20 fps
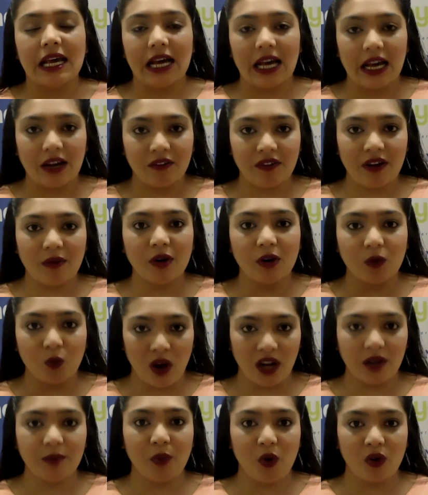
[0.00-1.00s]
However,
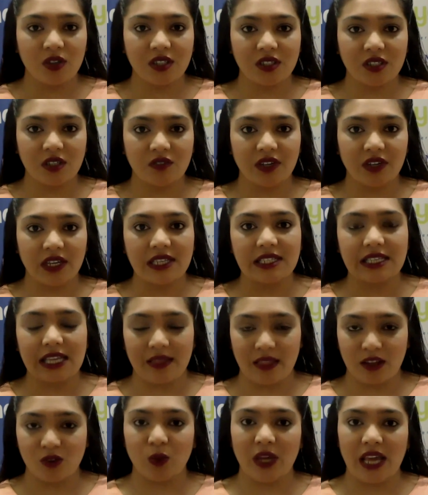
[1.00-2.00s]
one positive is
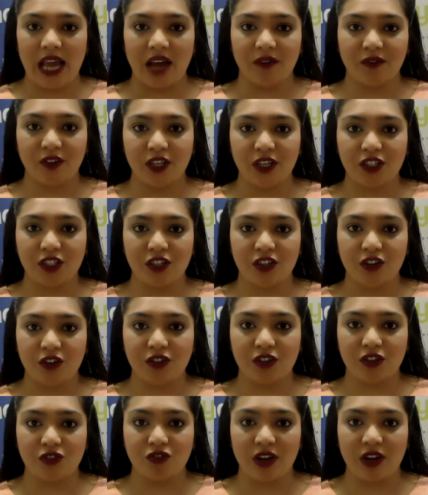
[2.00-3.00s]
that we have continued
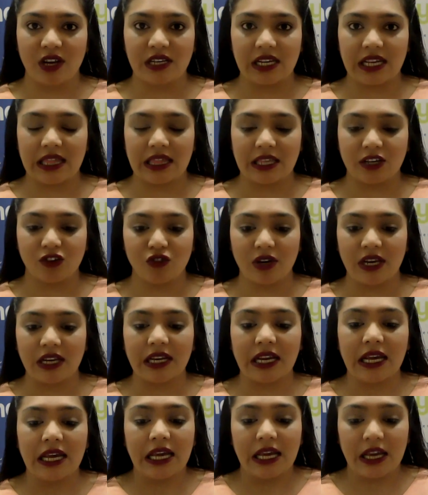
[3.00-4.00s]
to trade in the green.
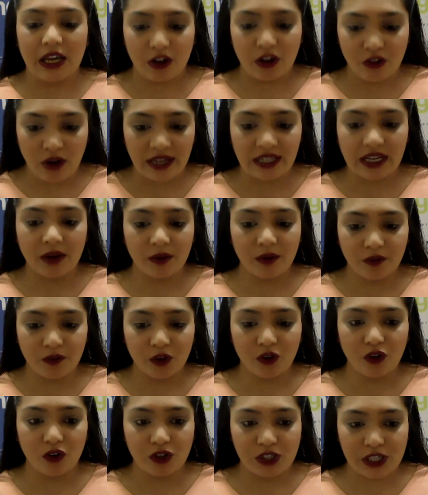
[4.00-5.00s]
Right now, if you
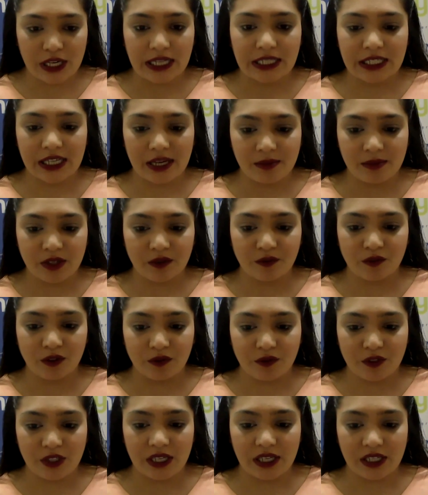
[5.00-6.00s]
go to see in terms of
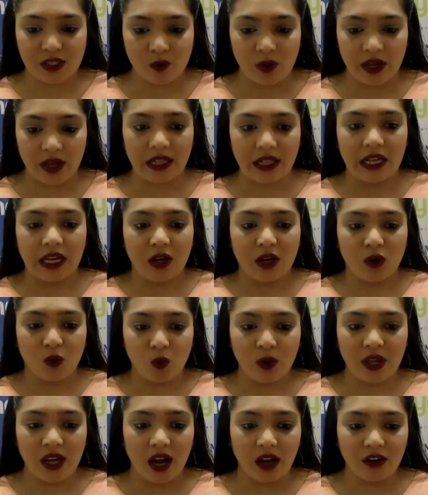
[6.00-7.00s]
Nifty as well,
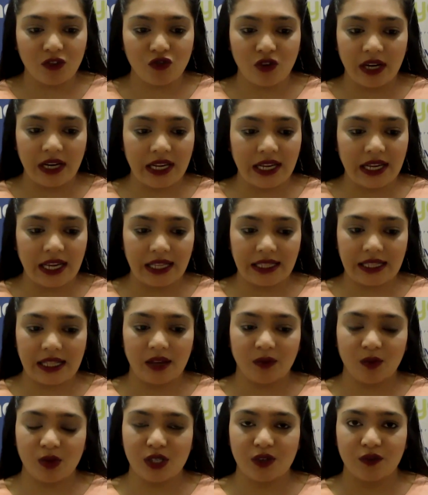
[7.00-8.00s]
we are trading at
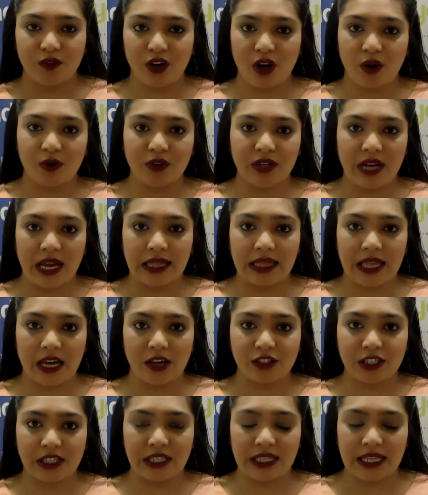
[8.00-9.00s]
levels of around
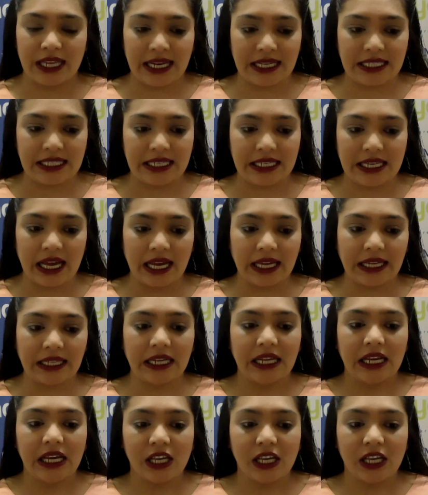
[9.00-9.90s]
9,089.